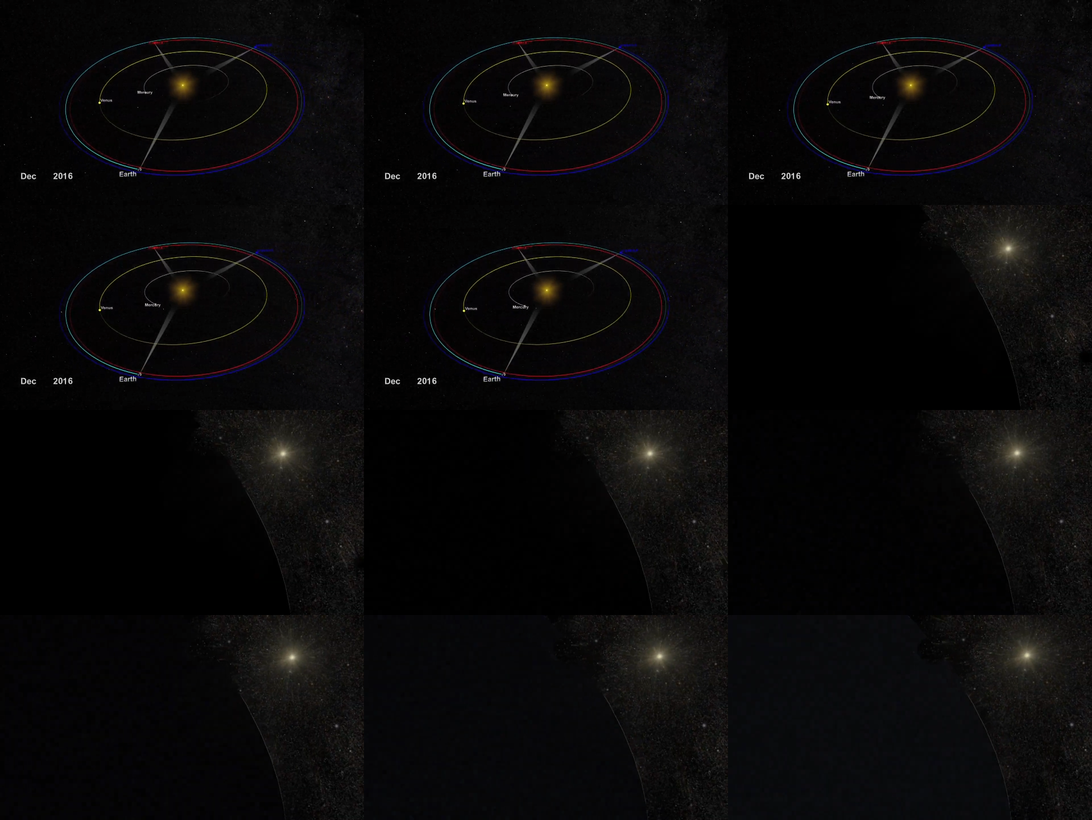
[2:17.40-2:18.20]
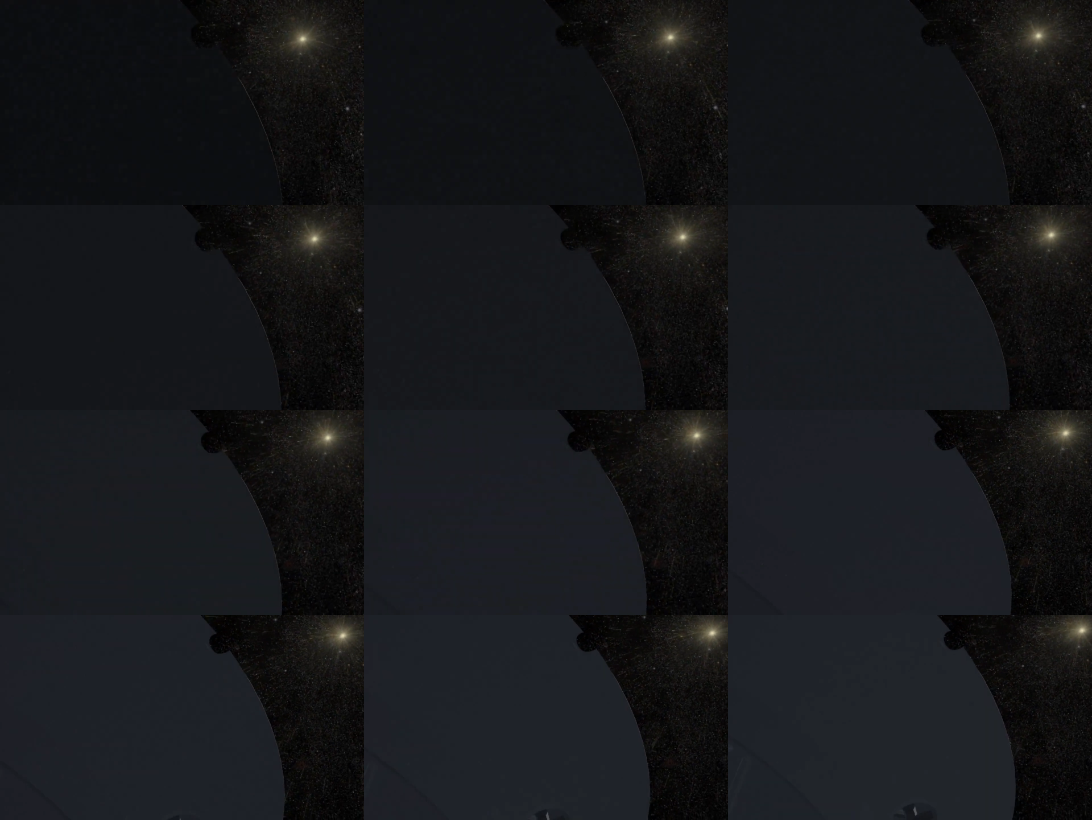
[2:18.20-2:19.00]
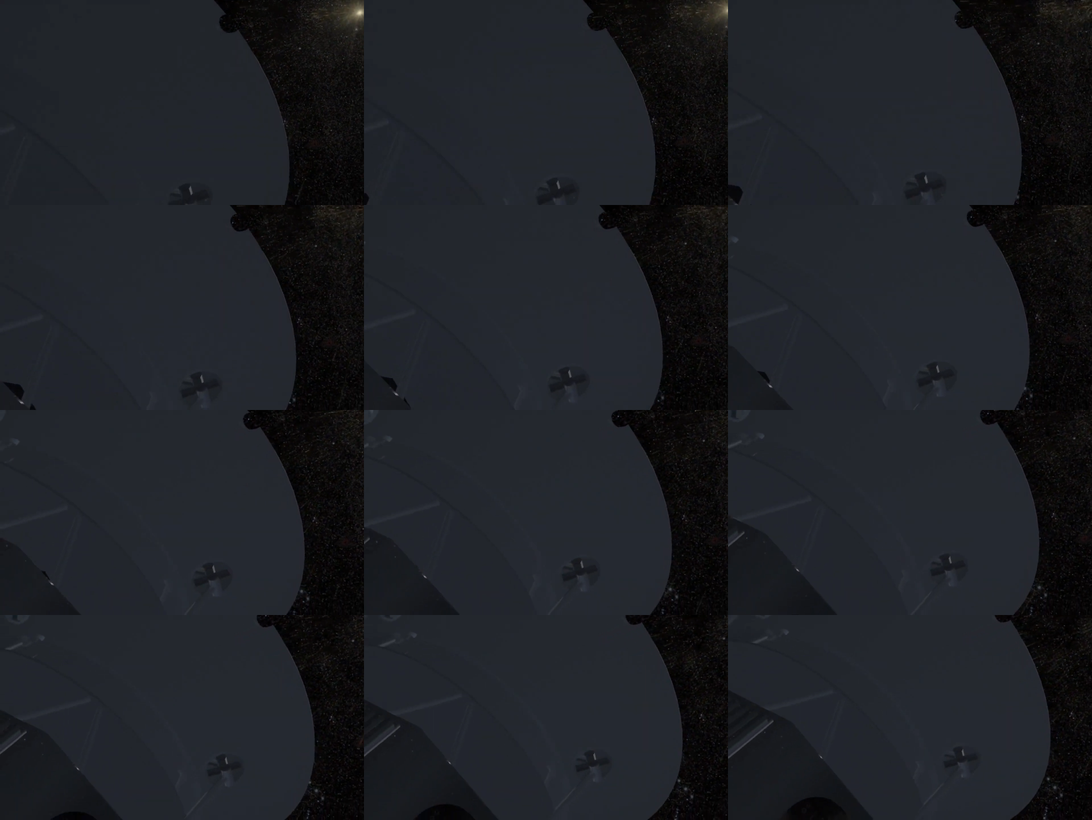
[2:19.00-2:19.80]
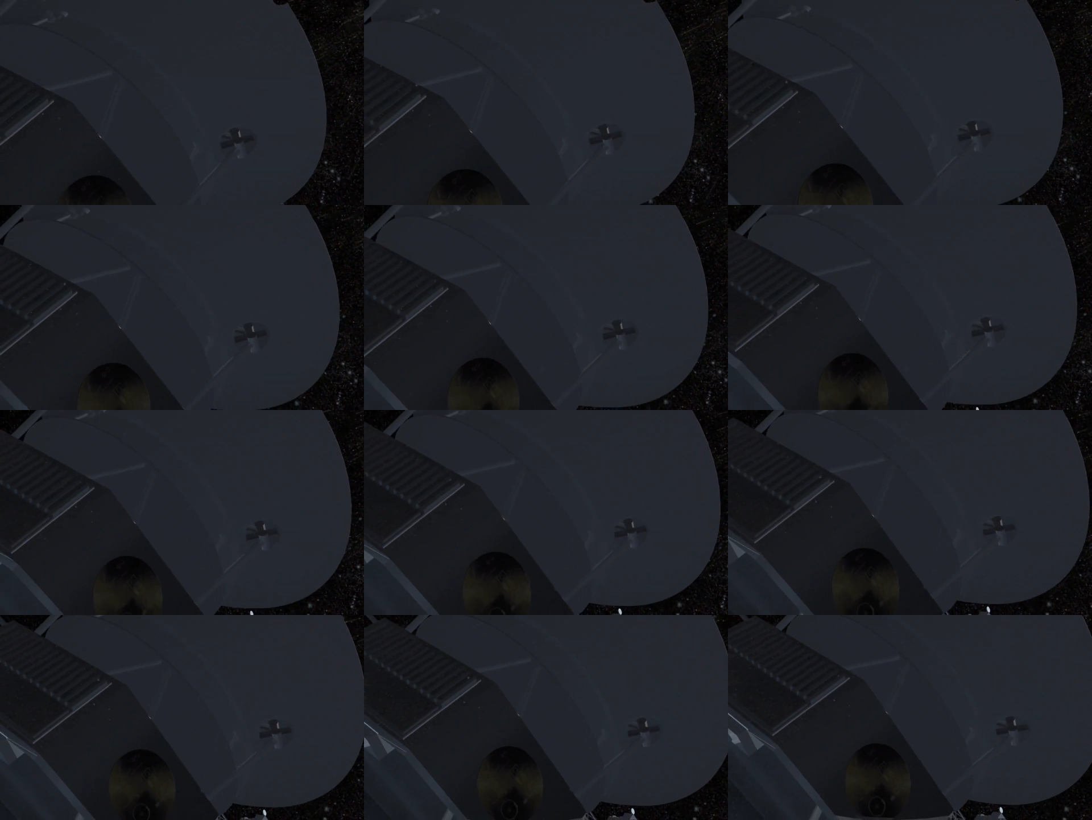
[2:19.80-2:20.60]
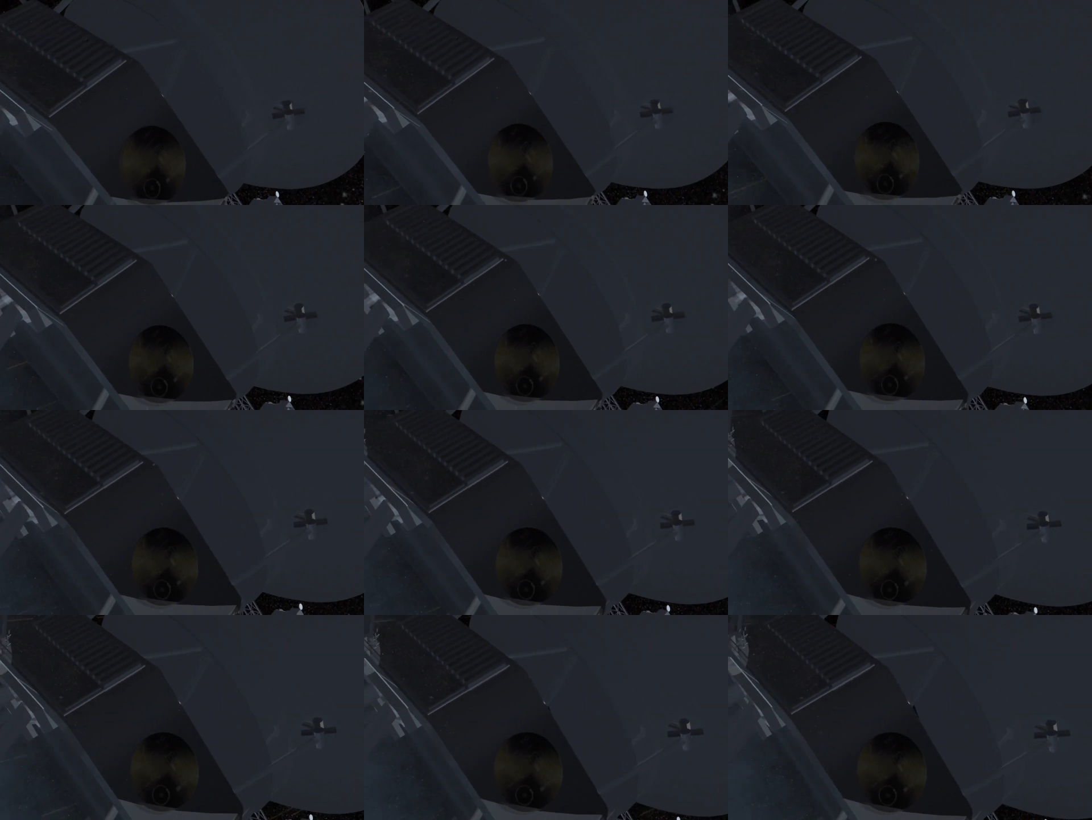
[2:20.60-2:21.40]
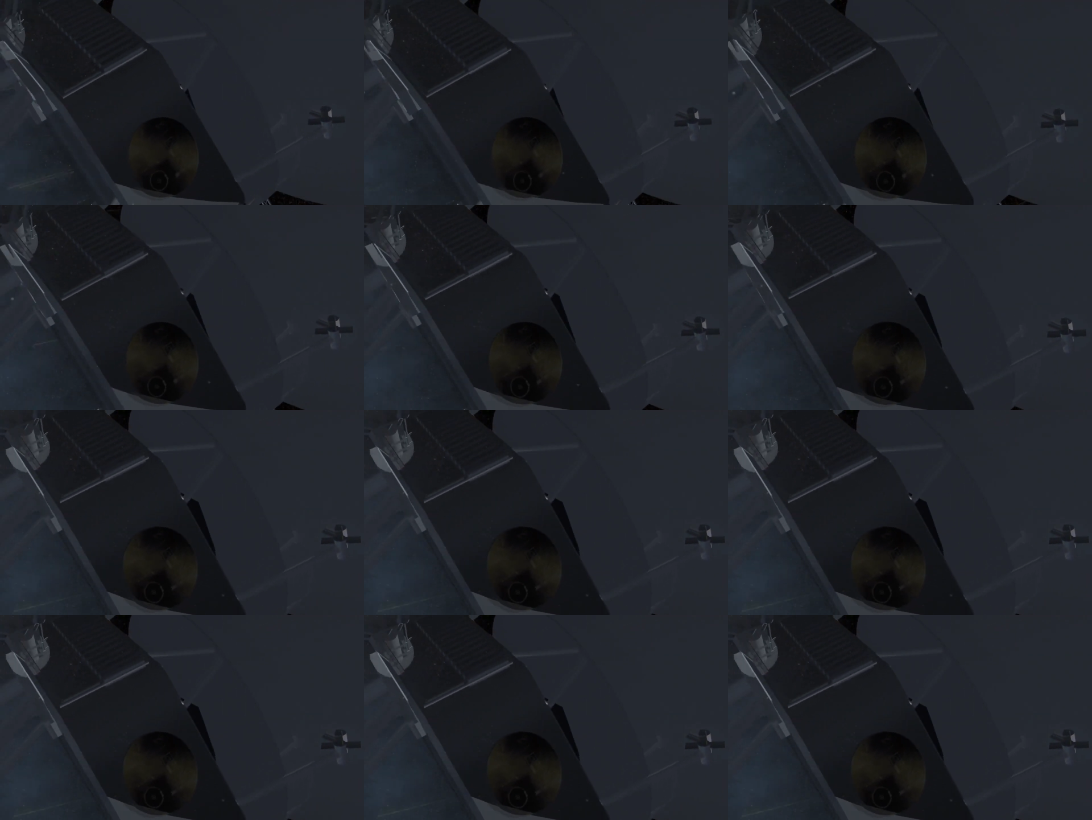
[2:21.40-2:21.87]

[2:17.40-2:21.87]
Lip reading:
[unreadable: no face in view]